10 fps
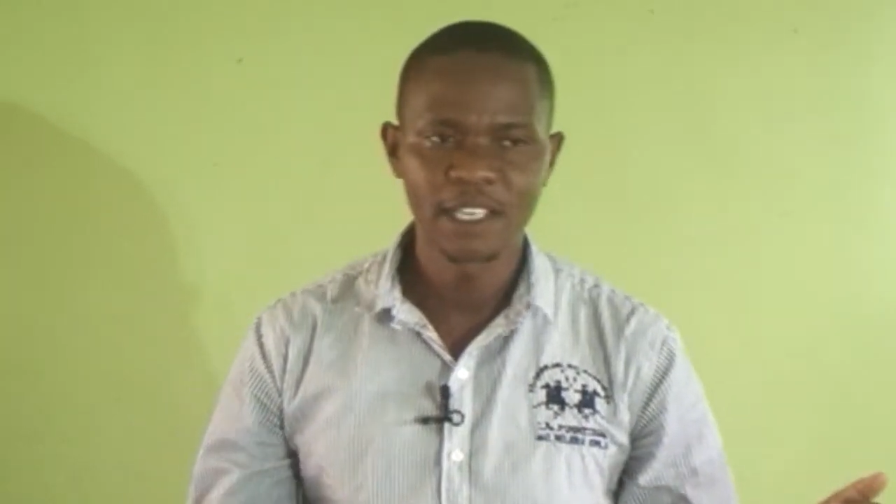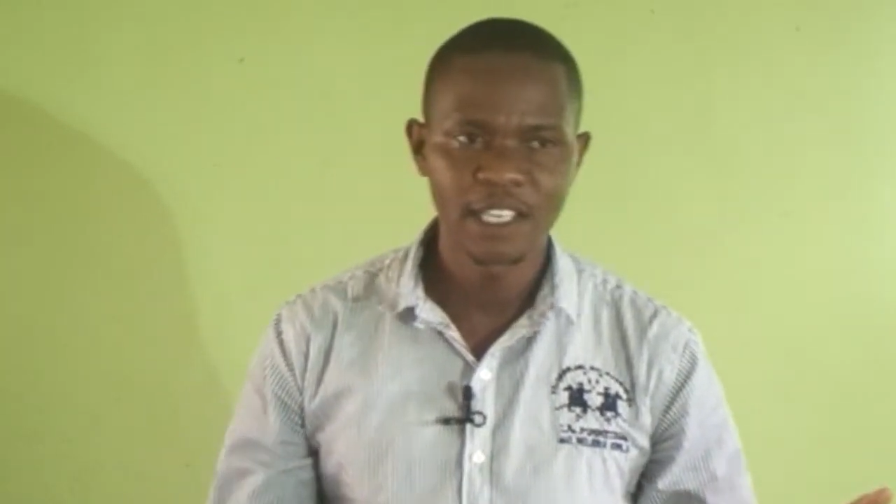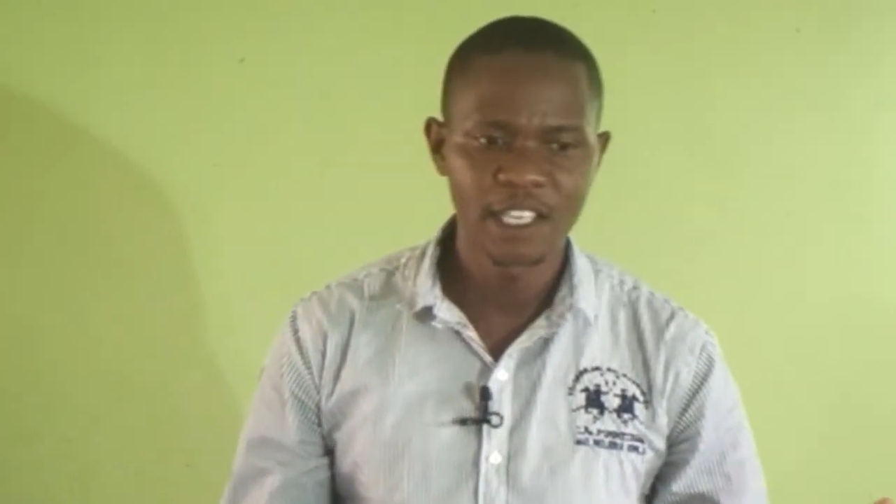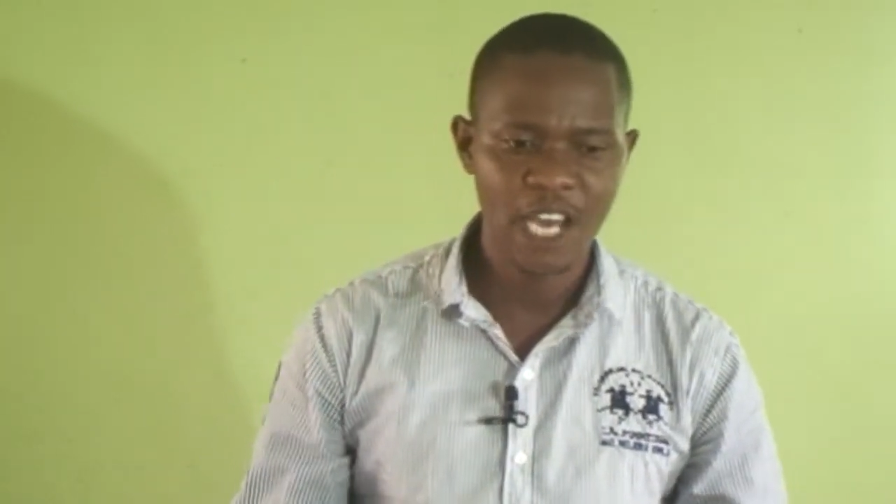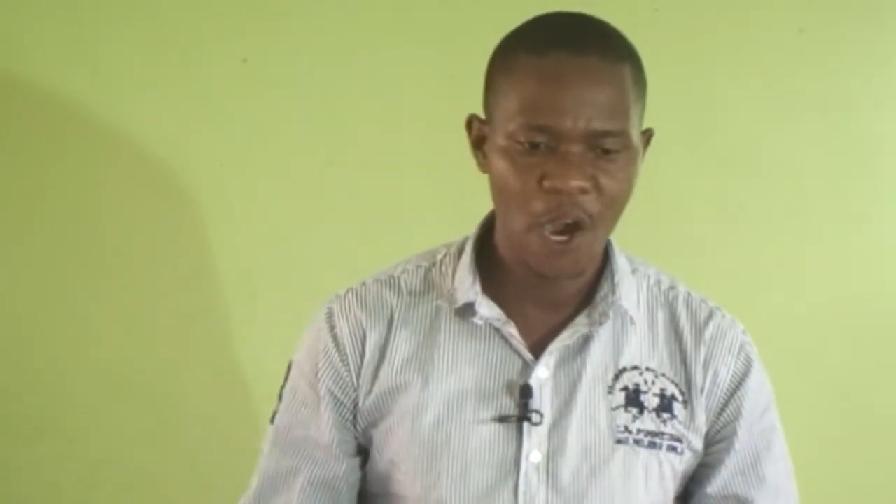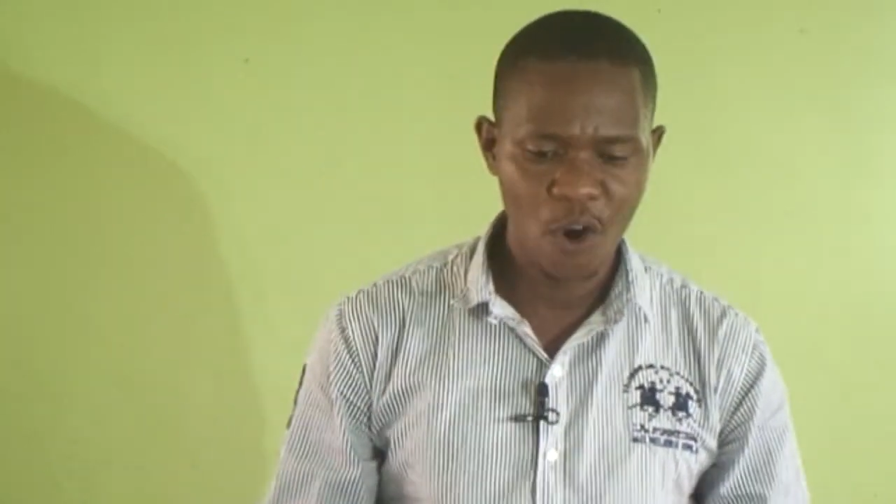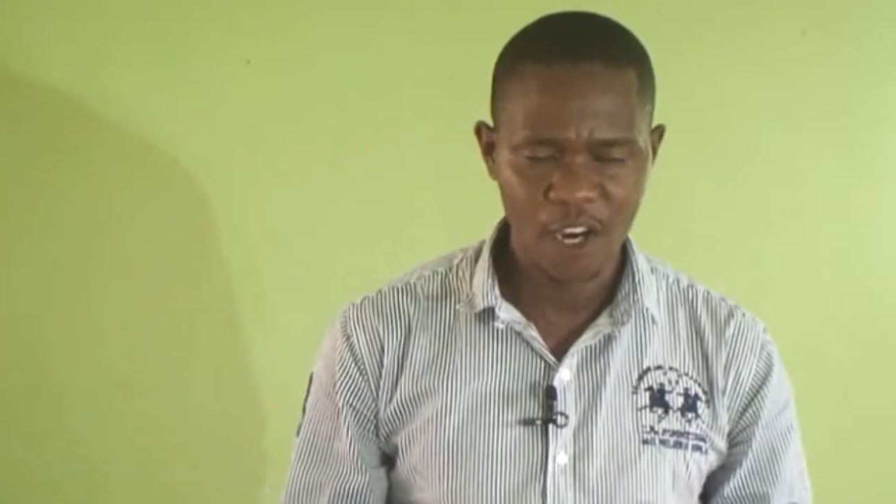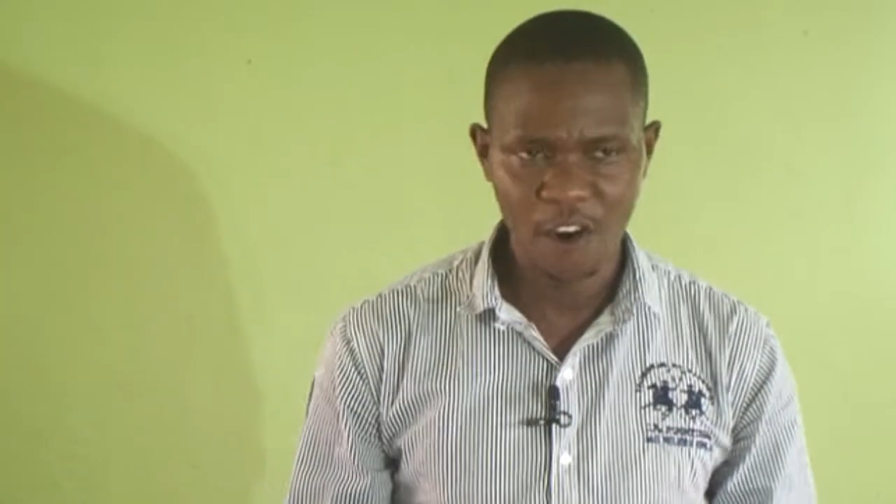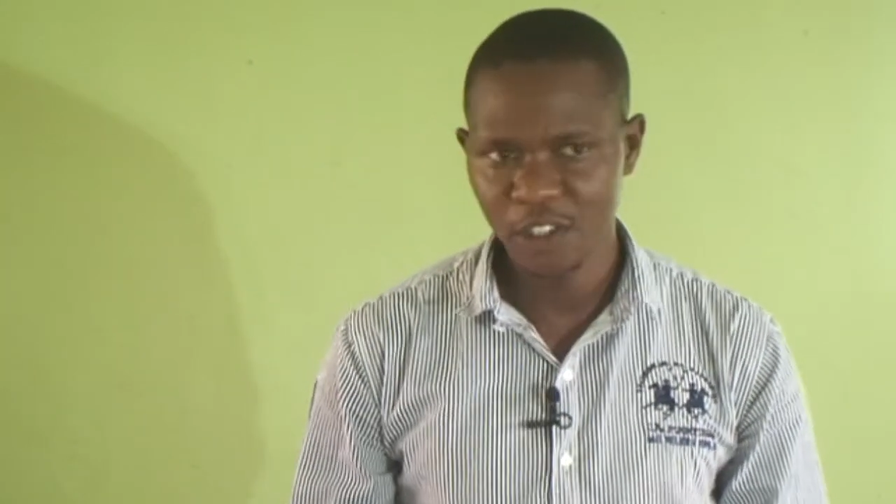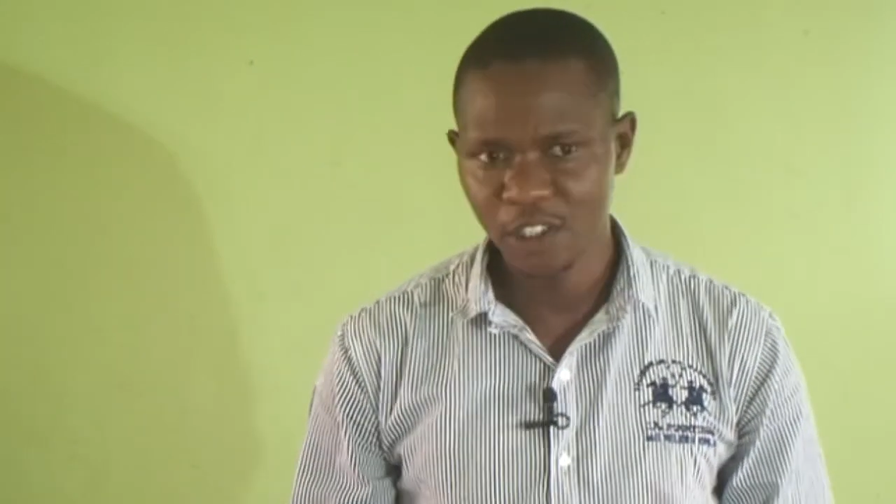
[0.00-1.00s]
in our
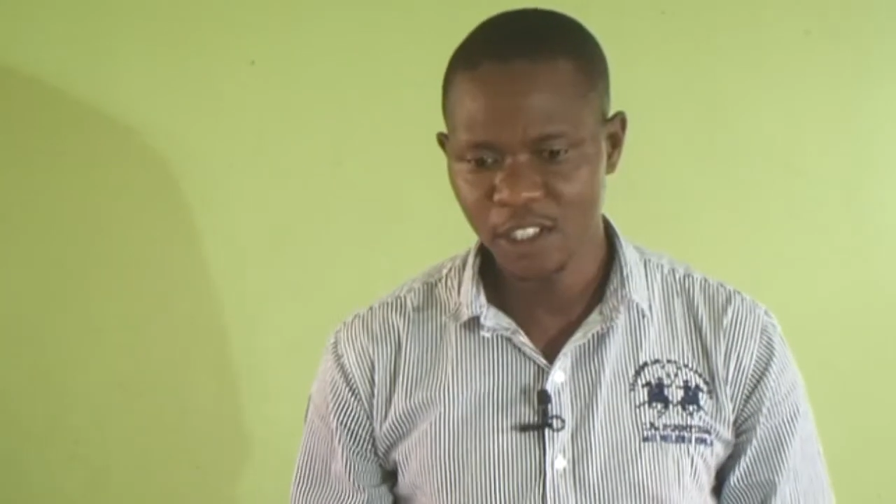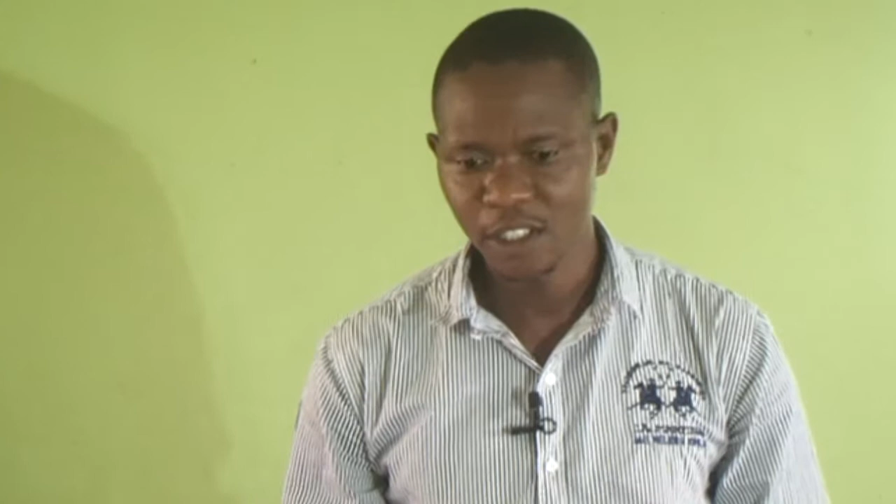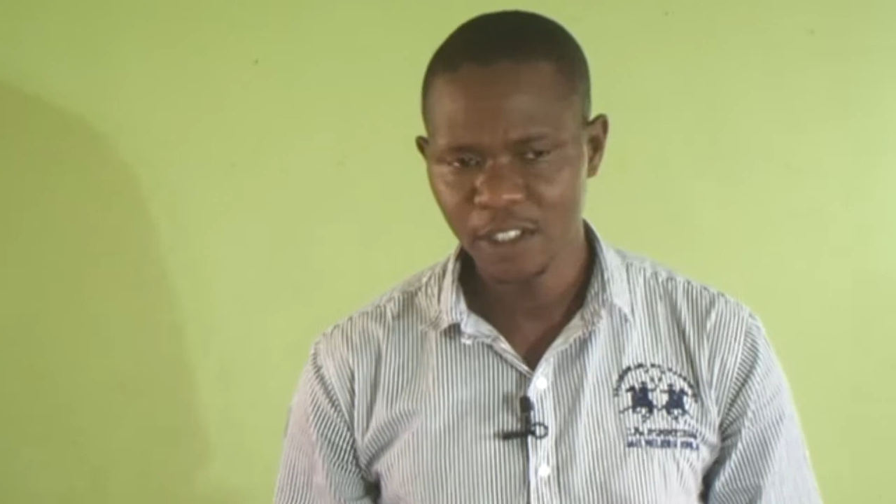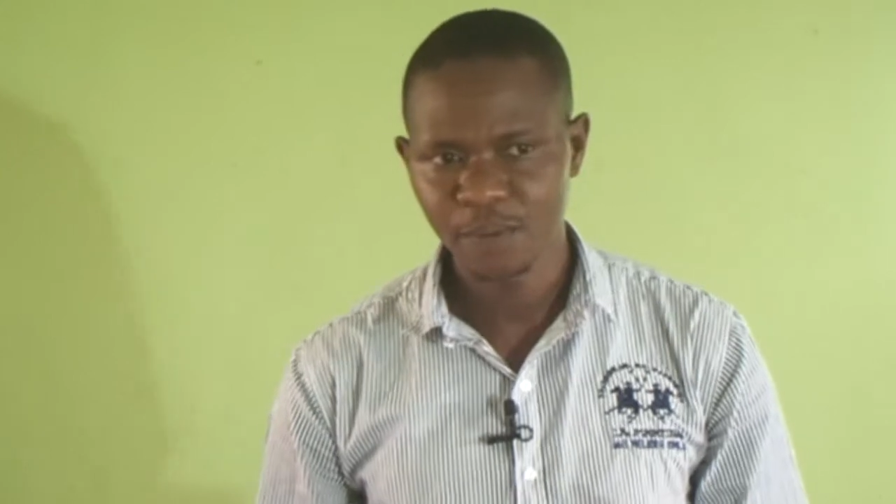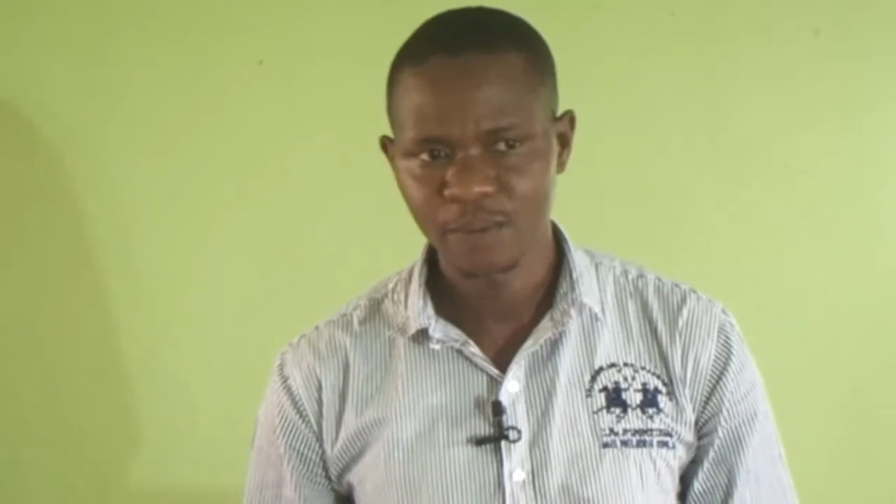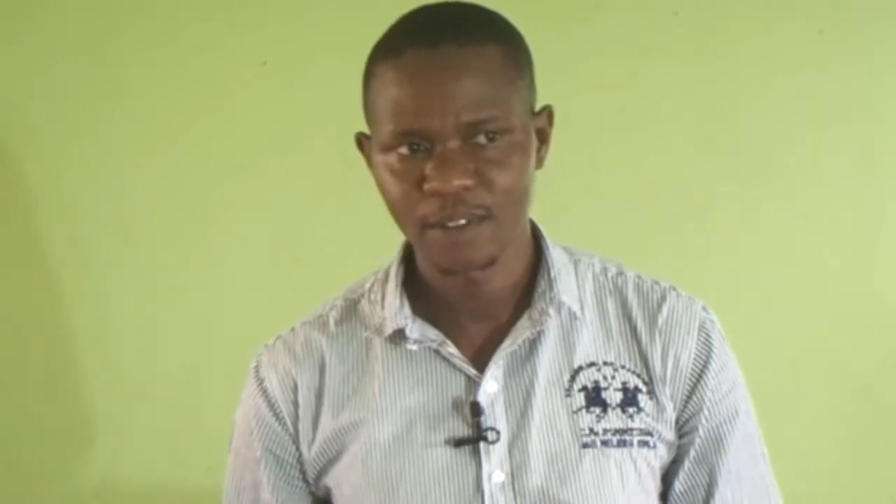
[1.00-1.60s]
country.